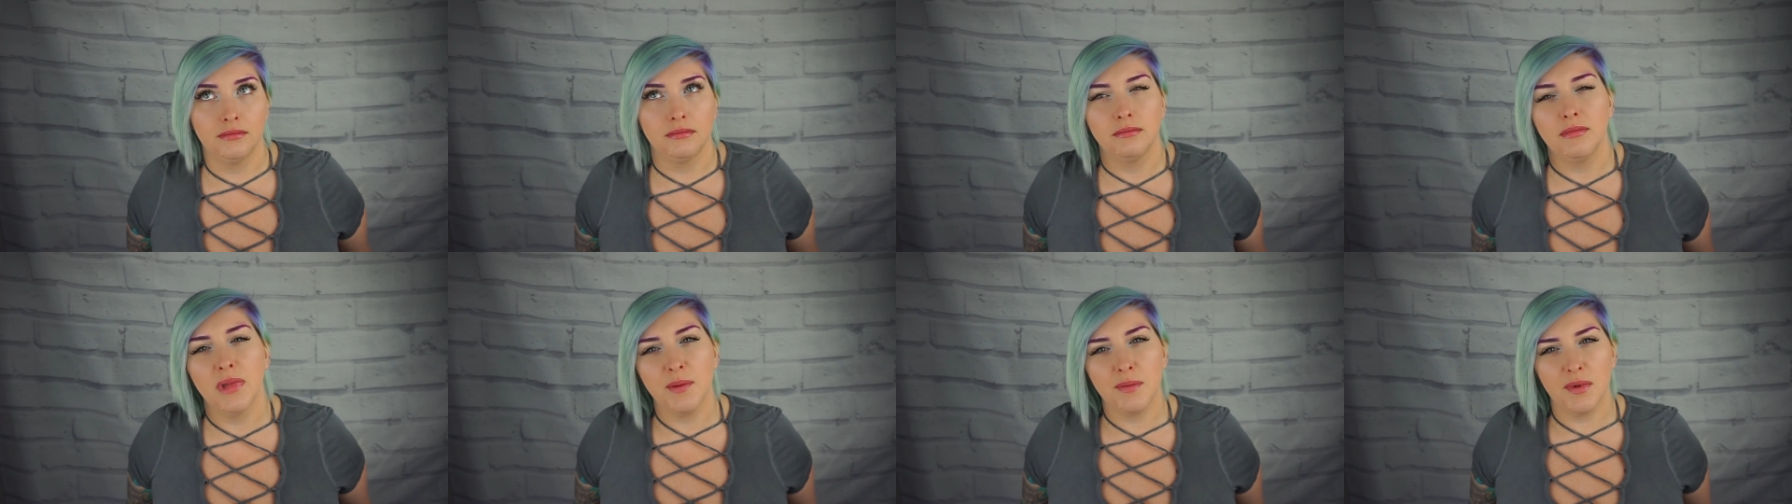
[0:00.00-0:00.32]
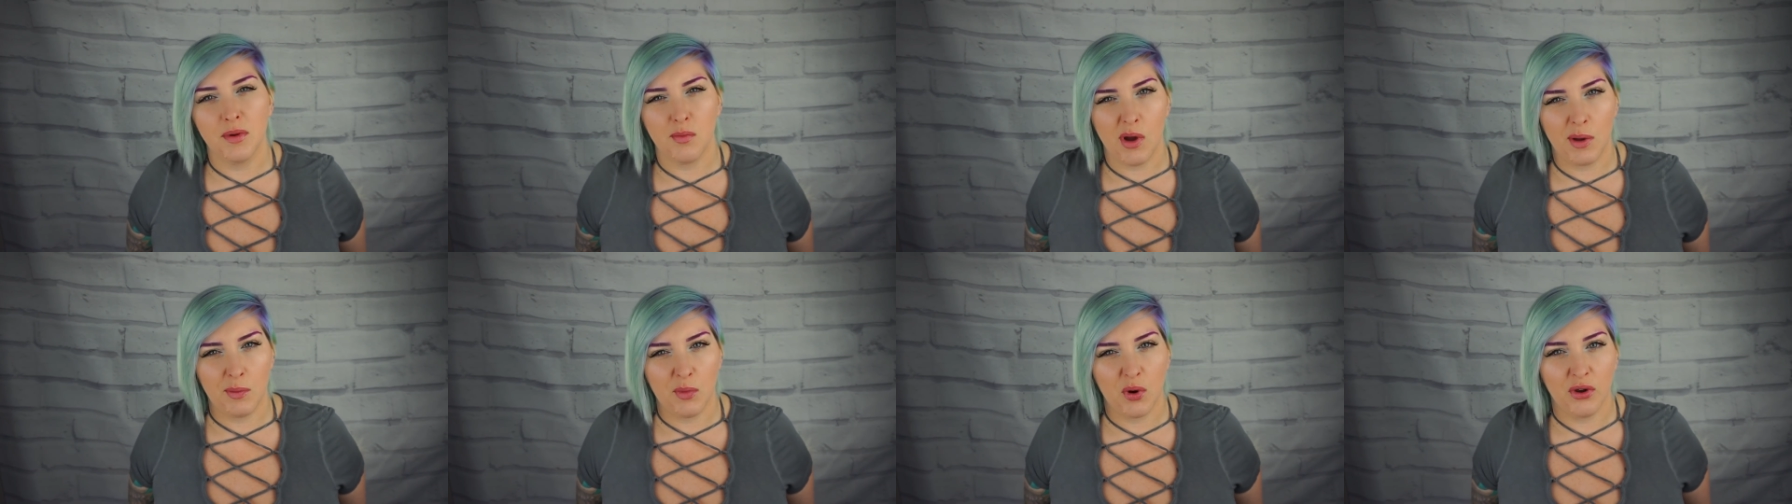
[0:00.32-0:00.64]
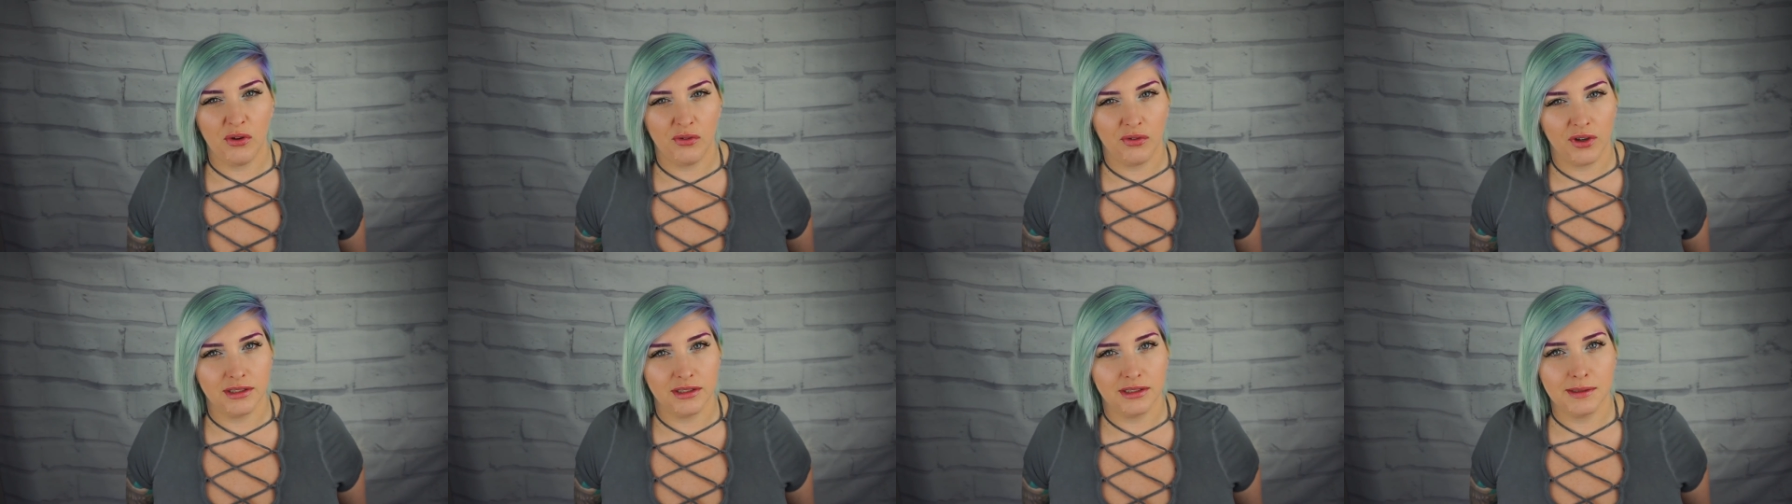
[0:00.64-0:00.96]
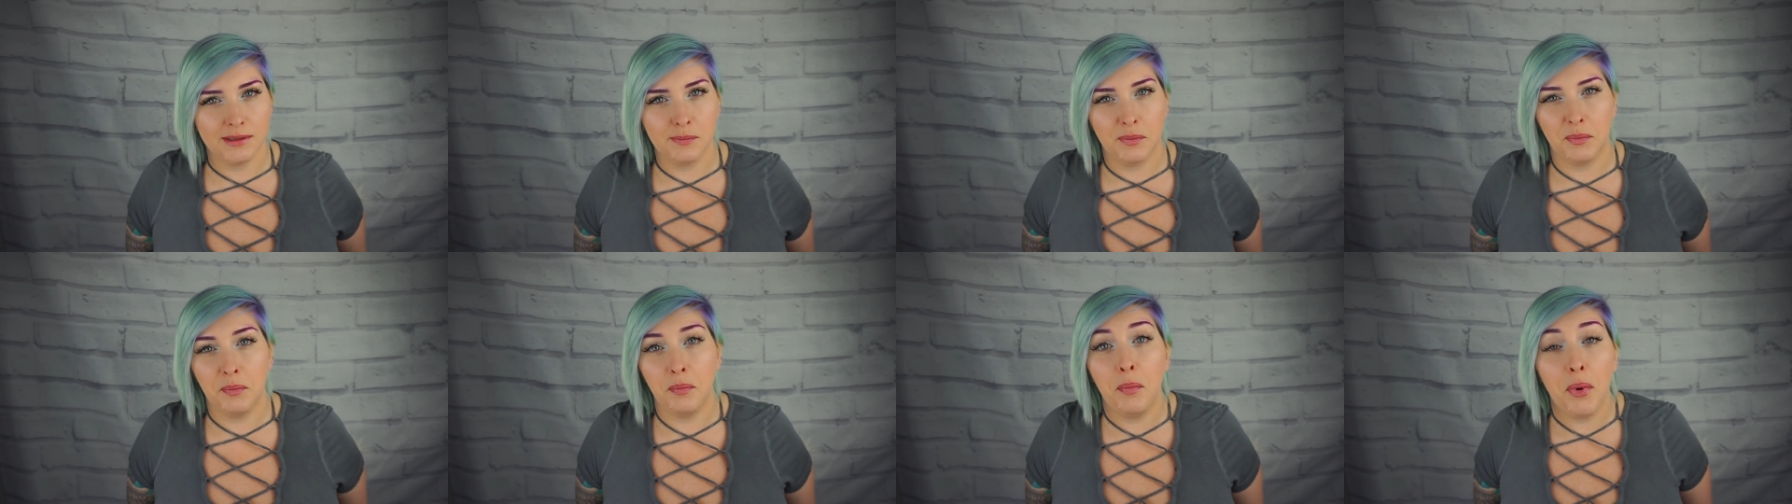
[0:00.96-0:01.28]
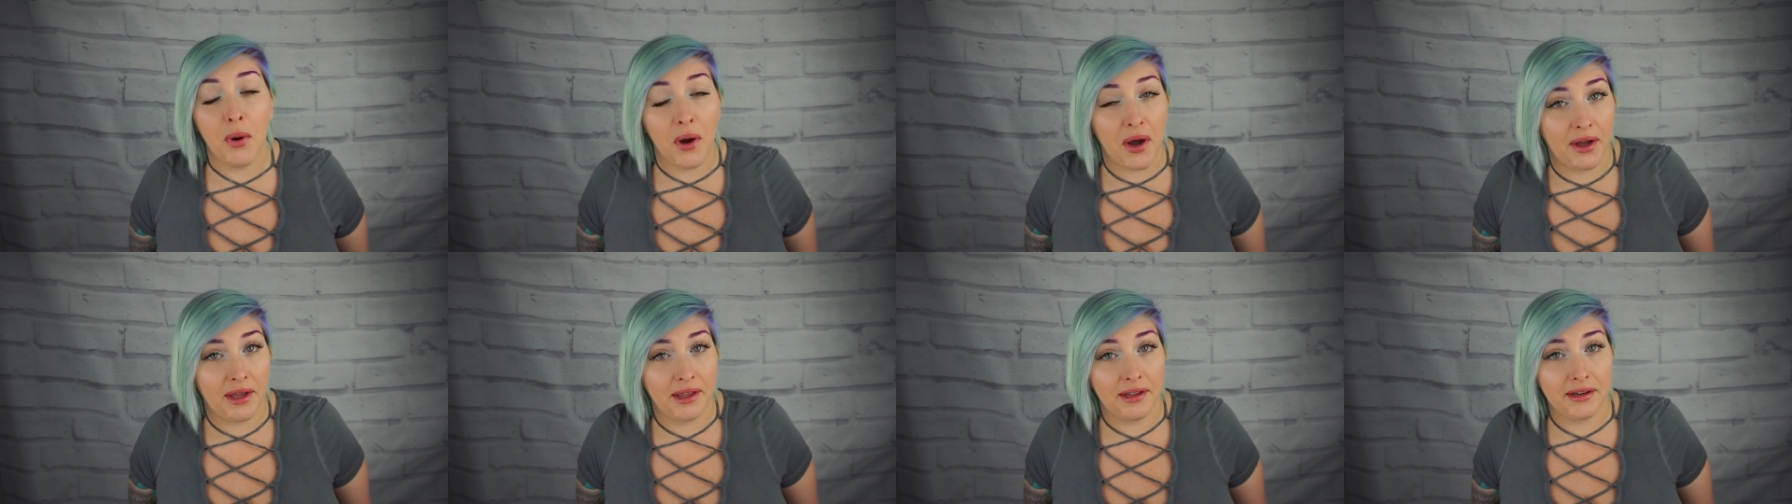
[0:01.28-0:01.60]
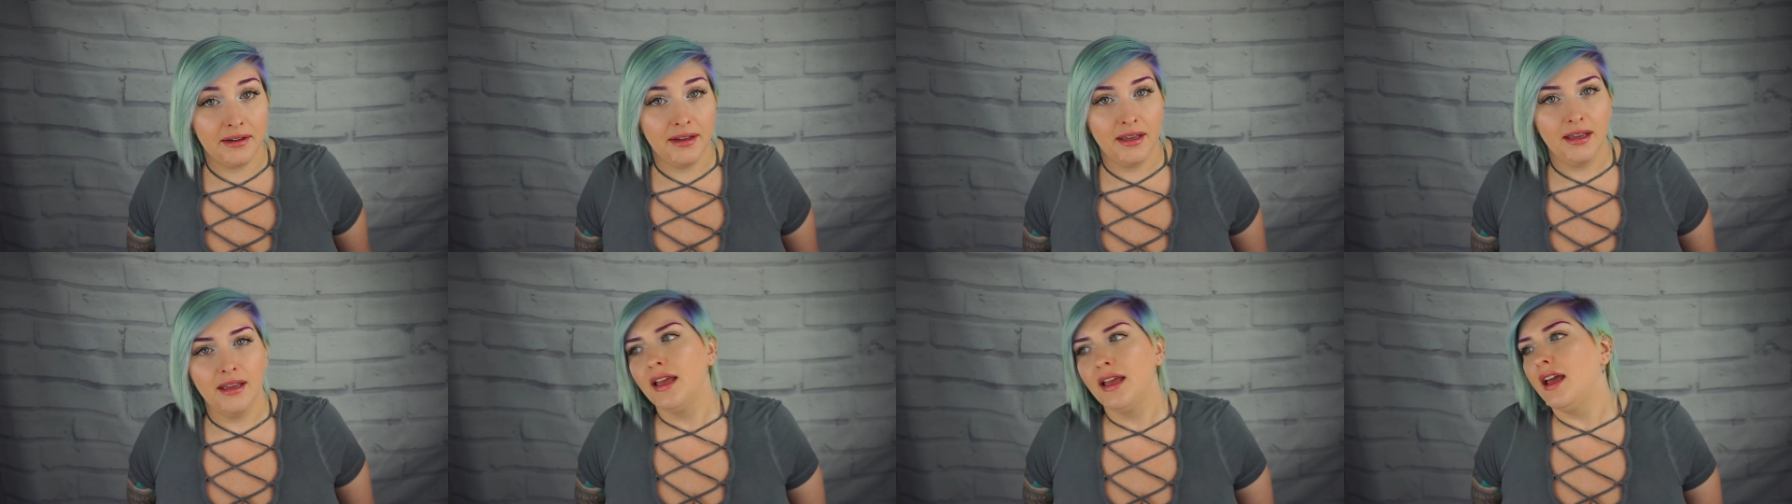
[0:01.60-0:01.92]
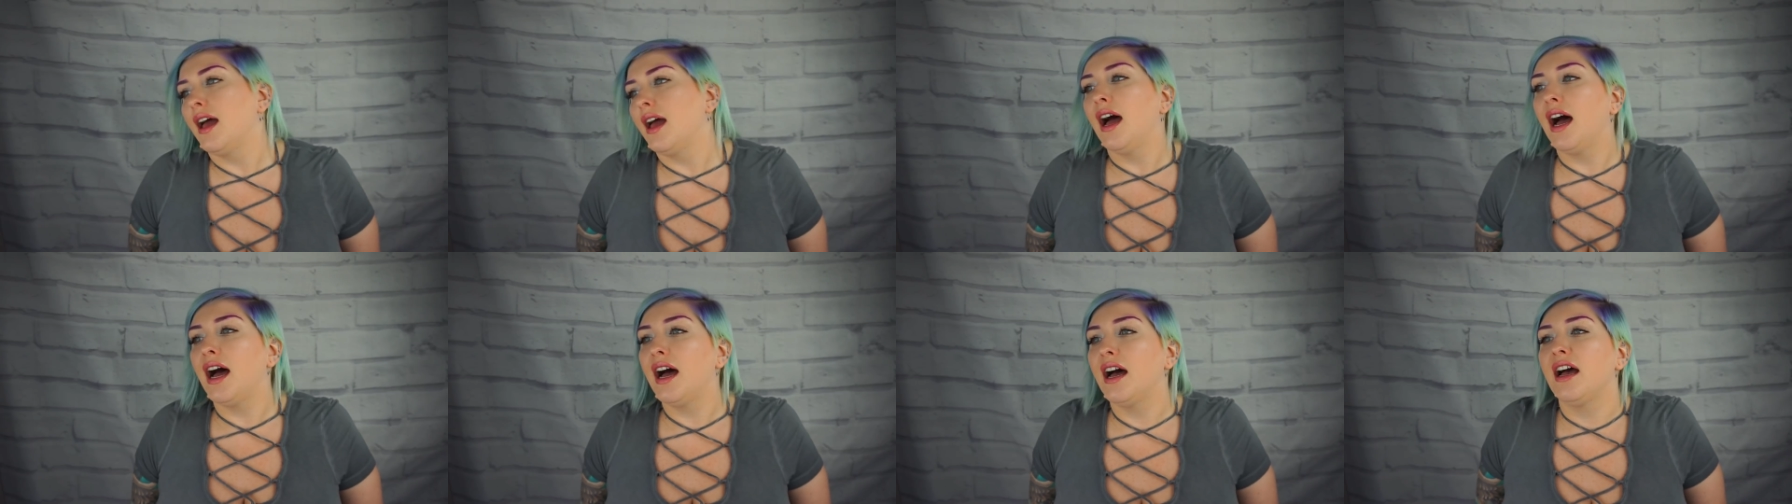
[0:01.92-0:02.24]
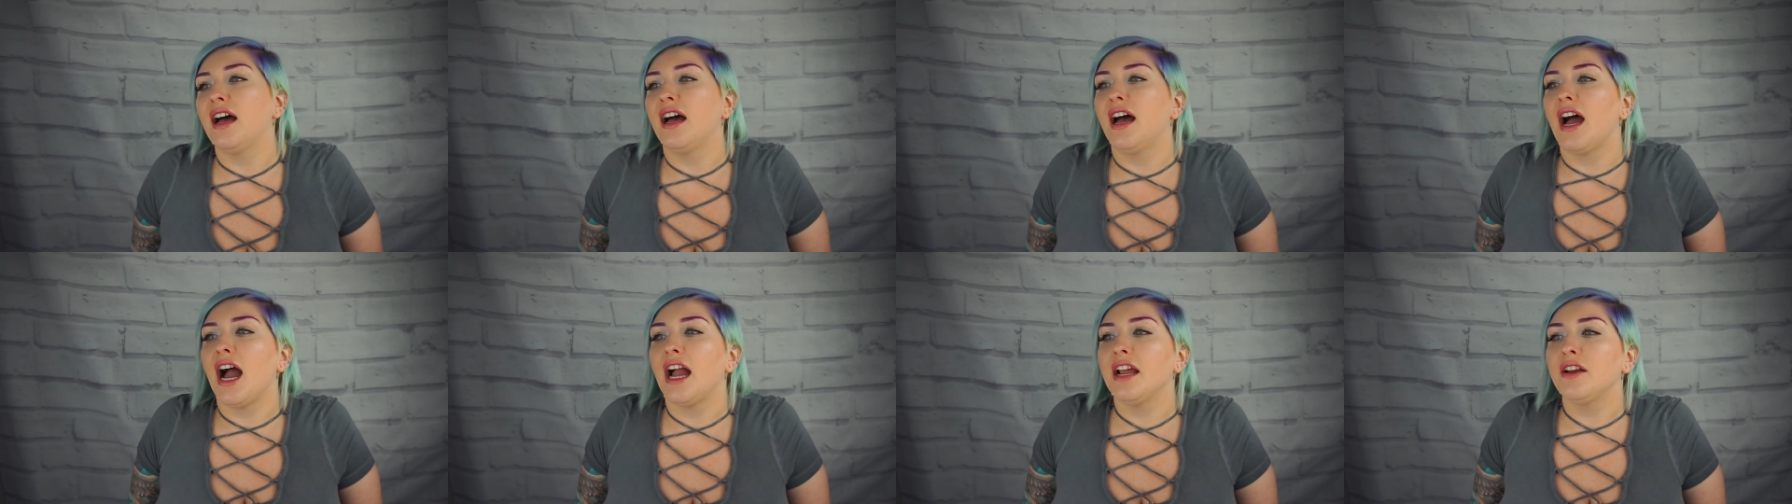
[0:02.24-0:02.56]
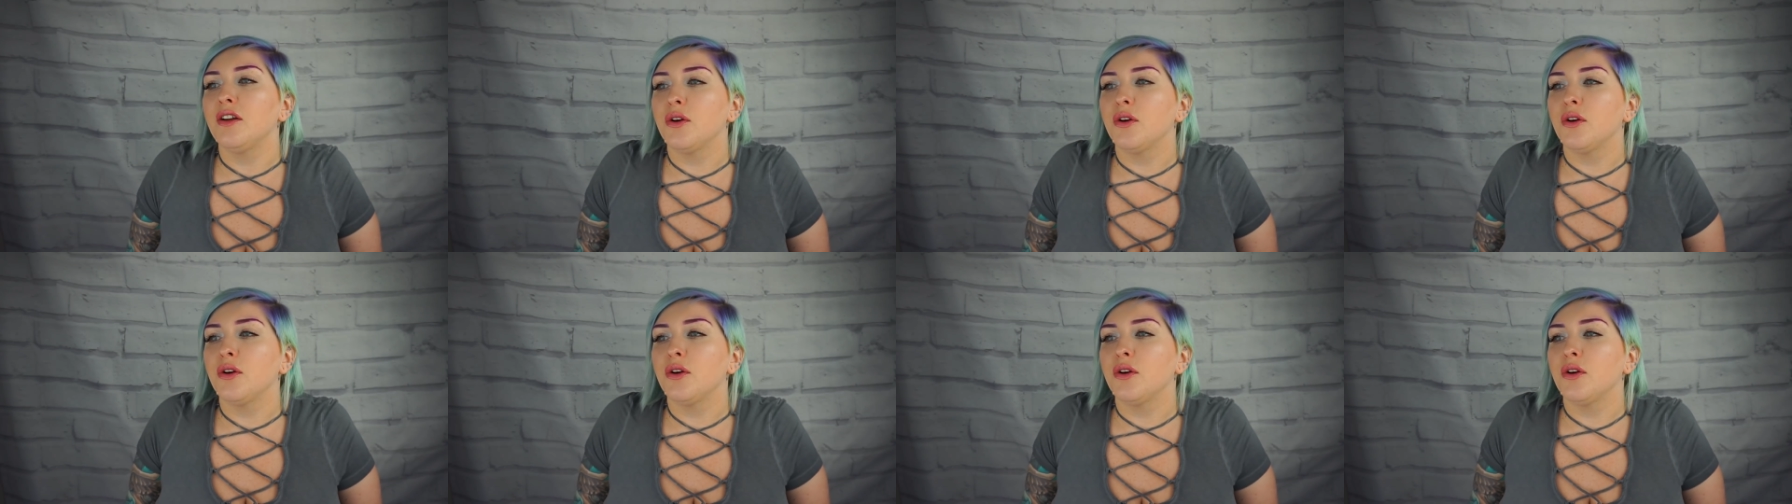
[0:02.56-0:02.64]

maybe my boyfriend's, but I